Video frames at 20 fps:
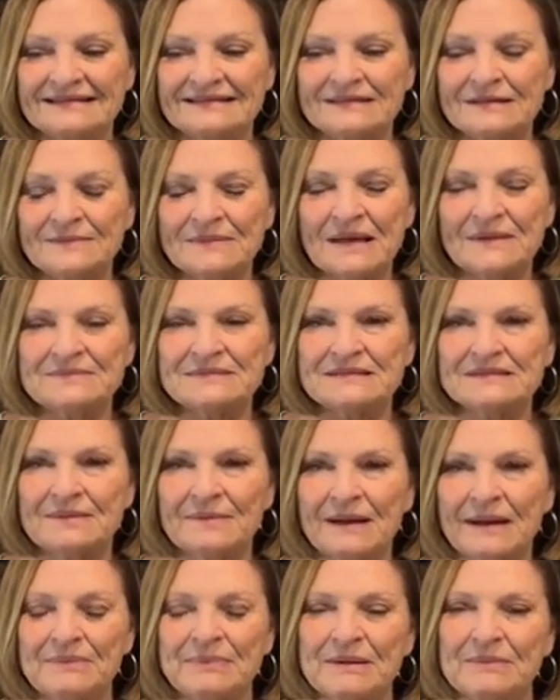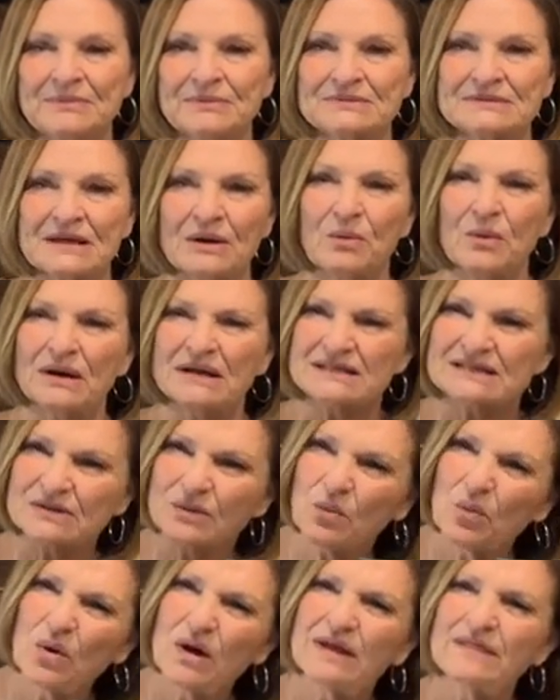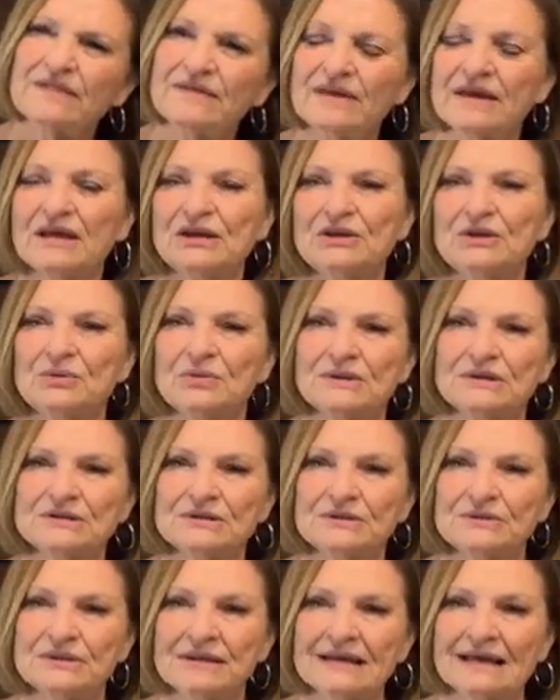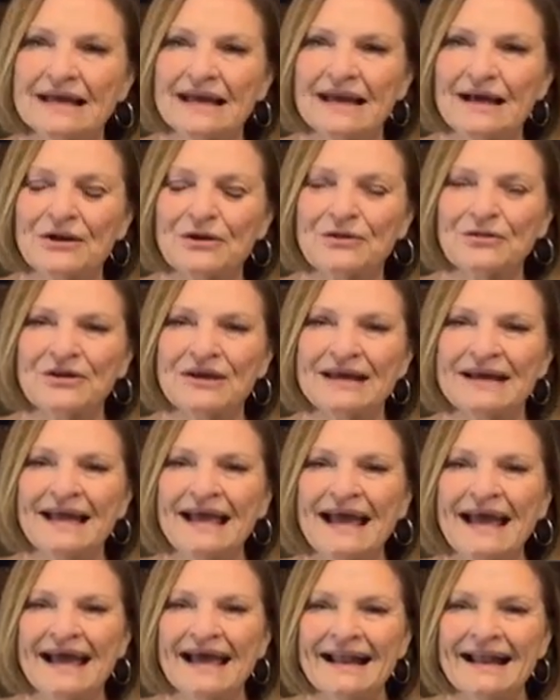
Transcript: sometimes some people say, what is the one thing you would do to get healthy?